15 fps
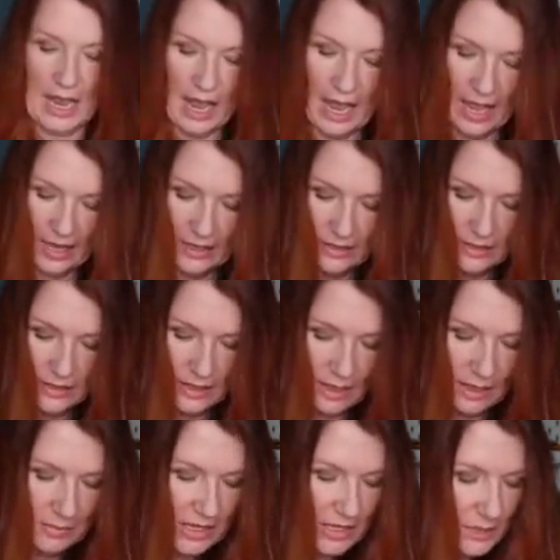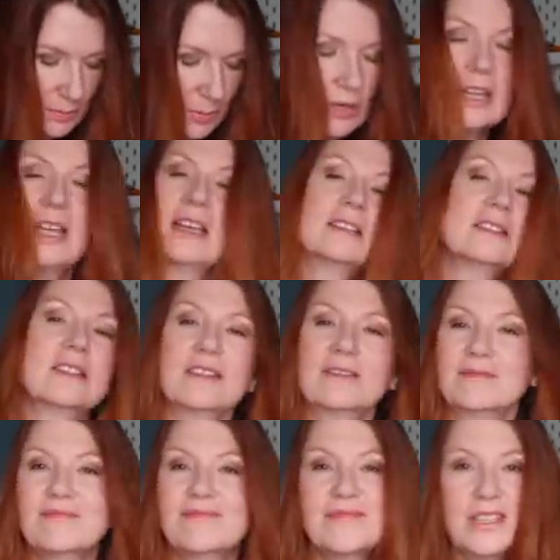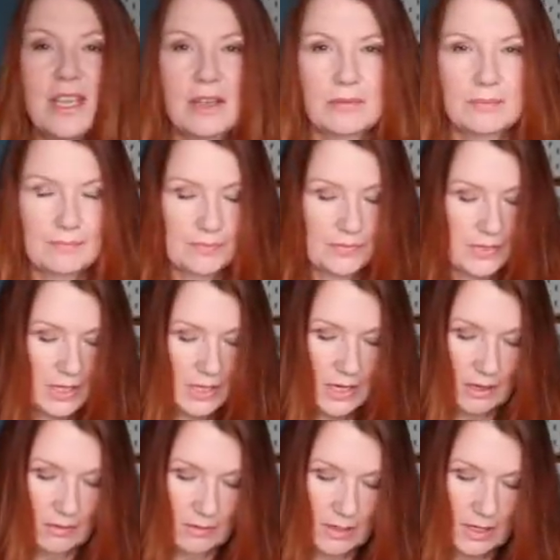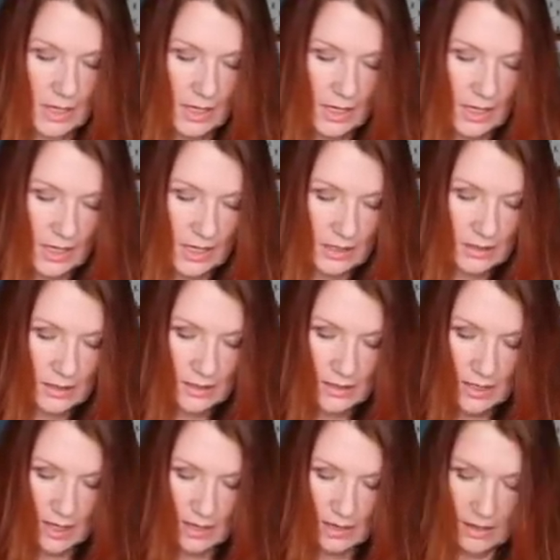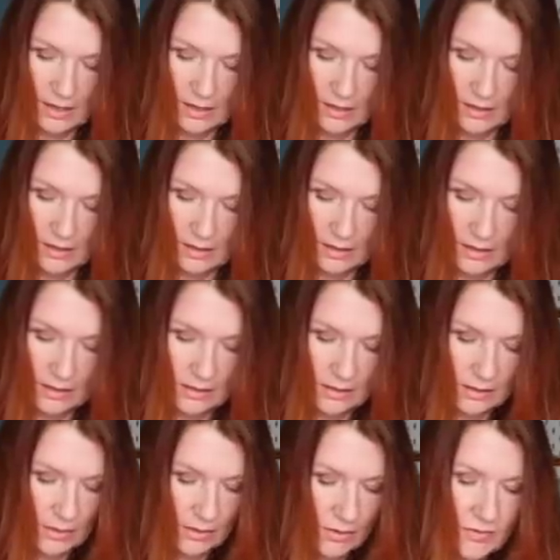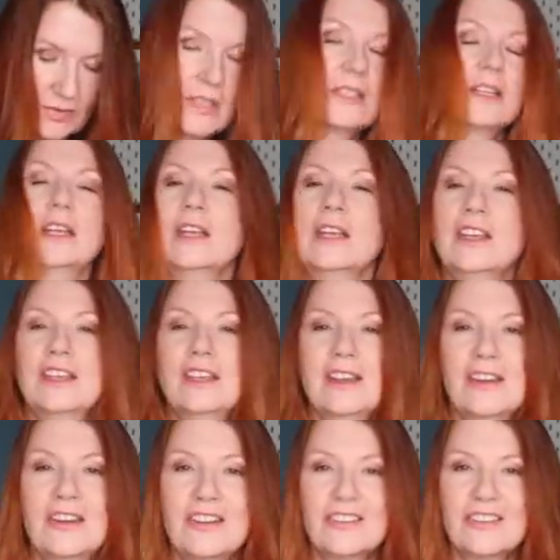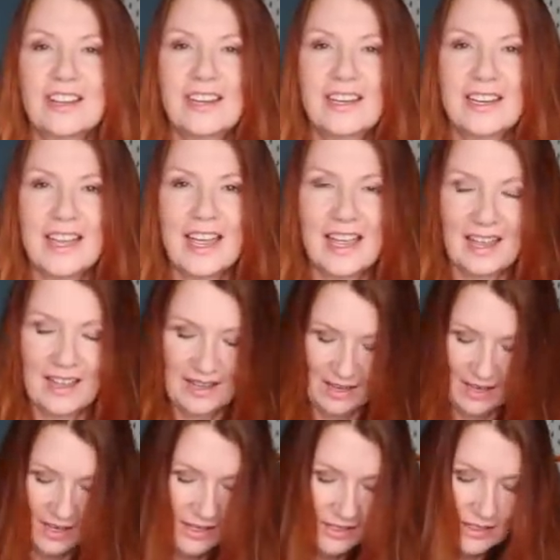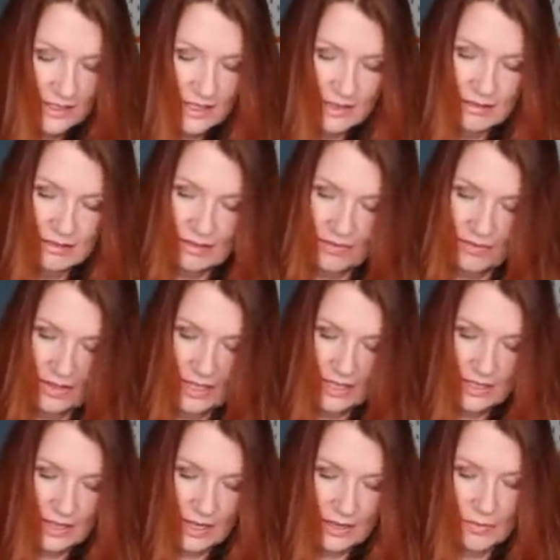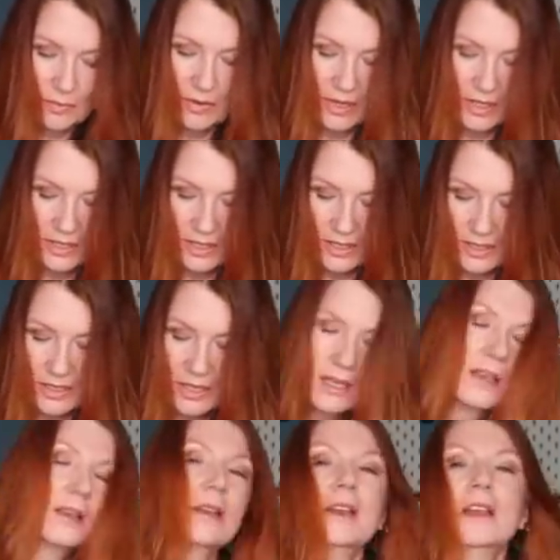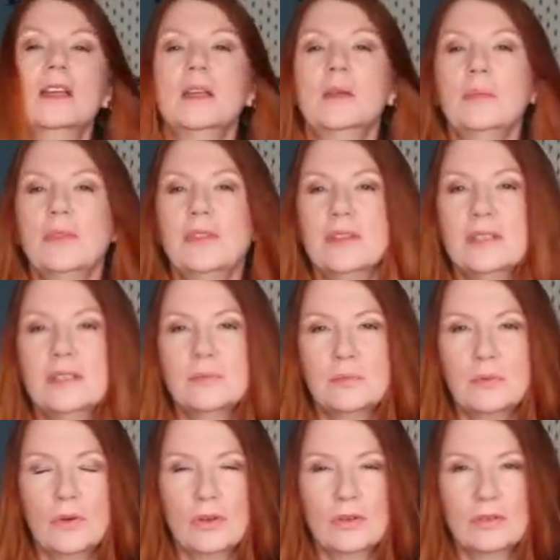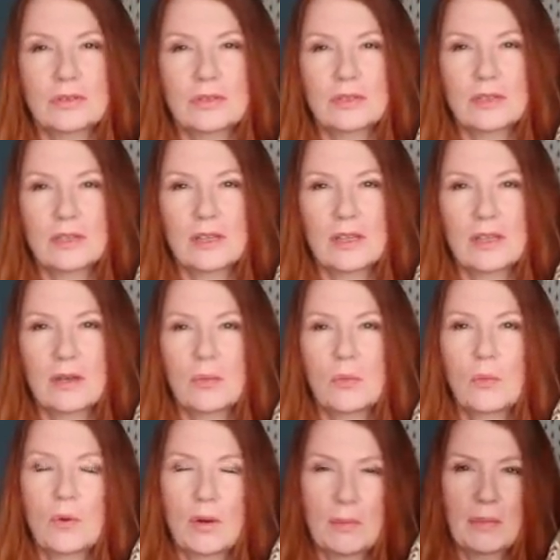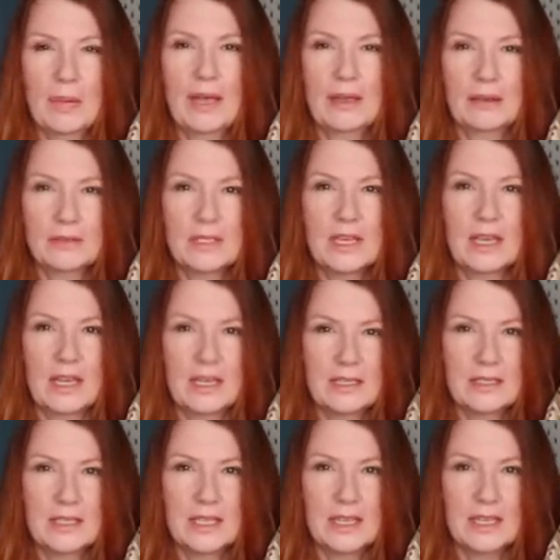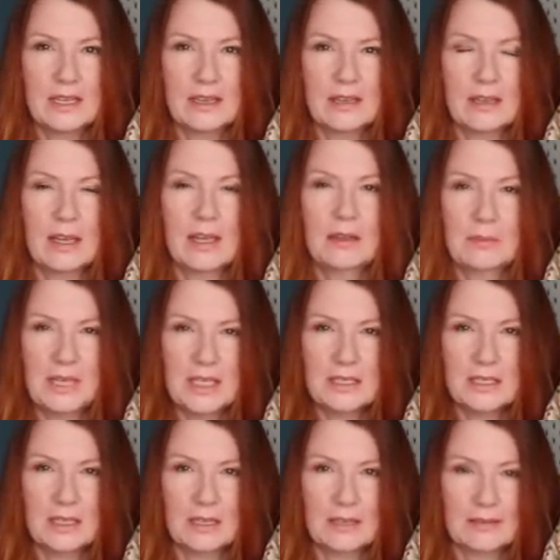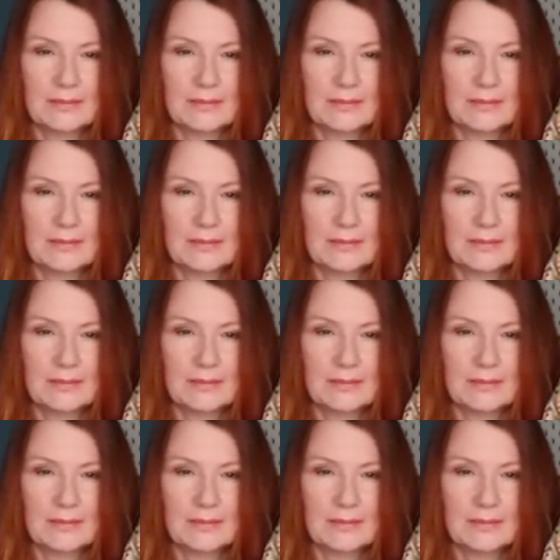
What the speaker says: And I mean, it's polyester, so you know, it's obviously you're not going to get silk for these kind of prices, but this was £1.80 a metre.